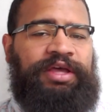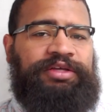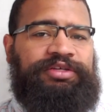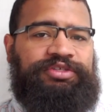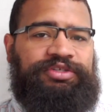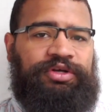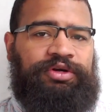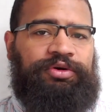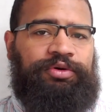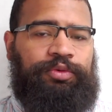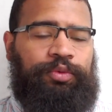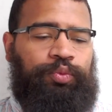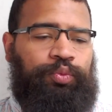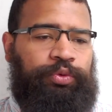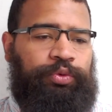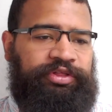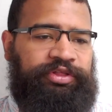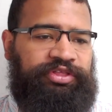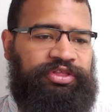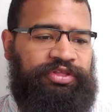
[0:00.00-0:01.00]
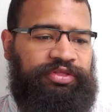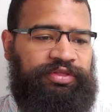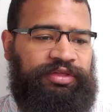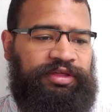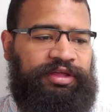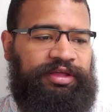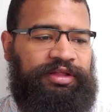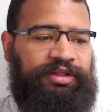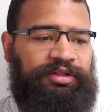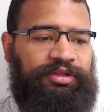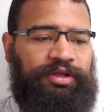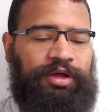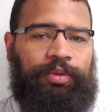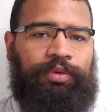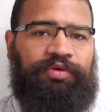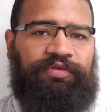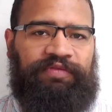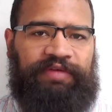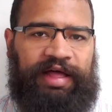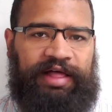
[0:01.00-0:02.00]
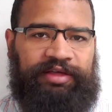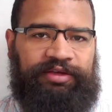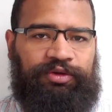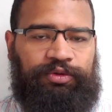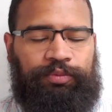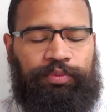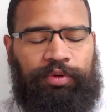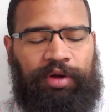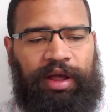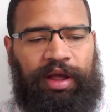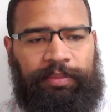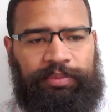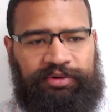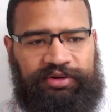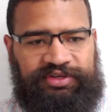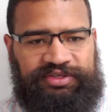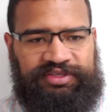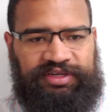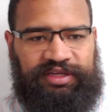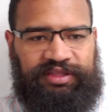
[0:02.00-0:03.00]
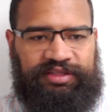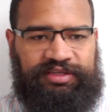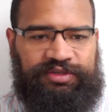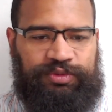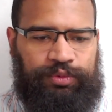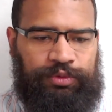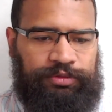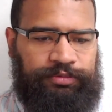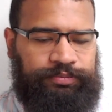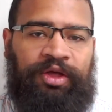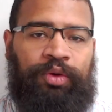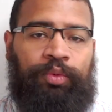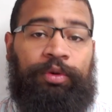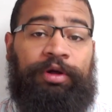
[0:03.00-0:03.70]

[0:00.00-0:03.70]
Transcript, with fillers: So with the lower valued properties like this one,